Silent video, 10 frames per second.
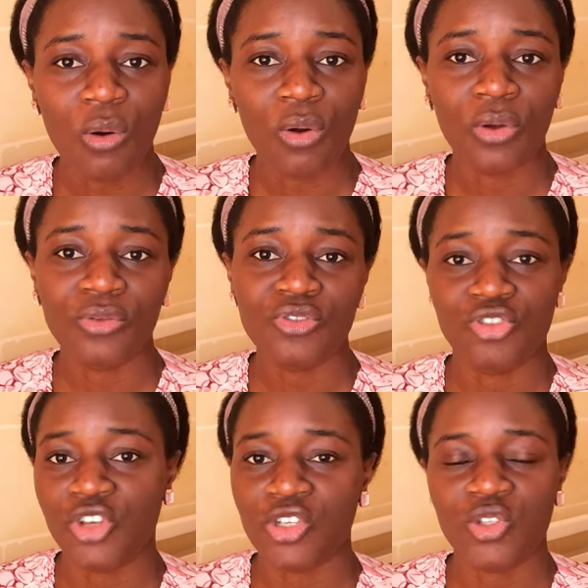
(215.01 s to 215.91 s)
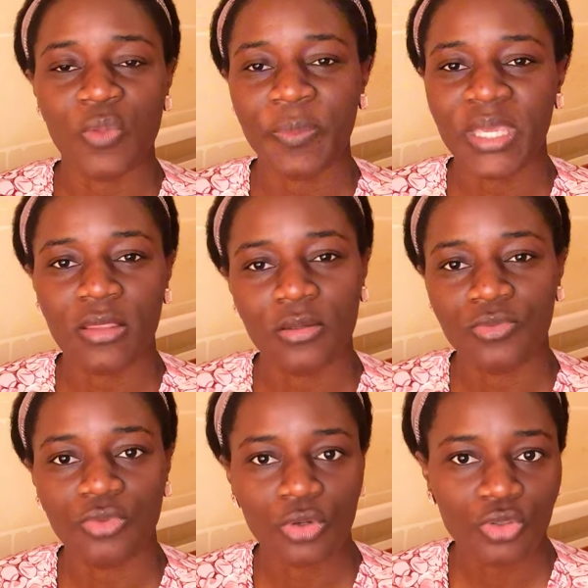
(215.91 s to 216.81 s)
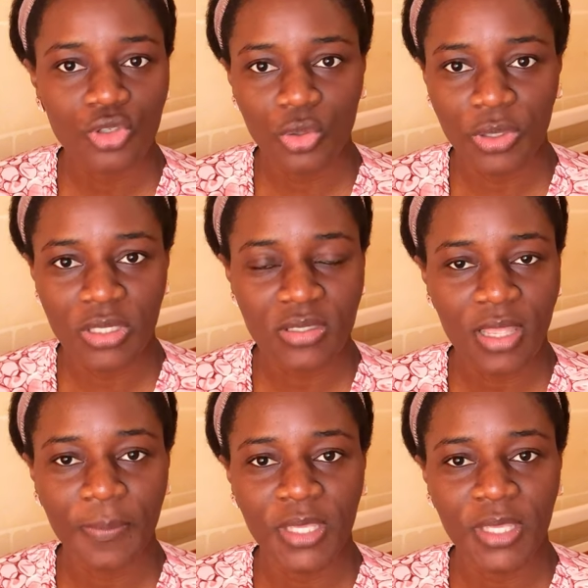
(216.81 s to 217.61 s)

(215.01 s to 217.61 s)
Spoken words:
or you just don't make the wrong choice.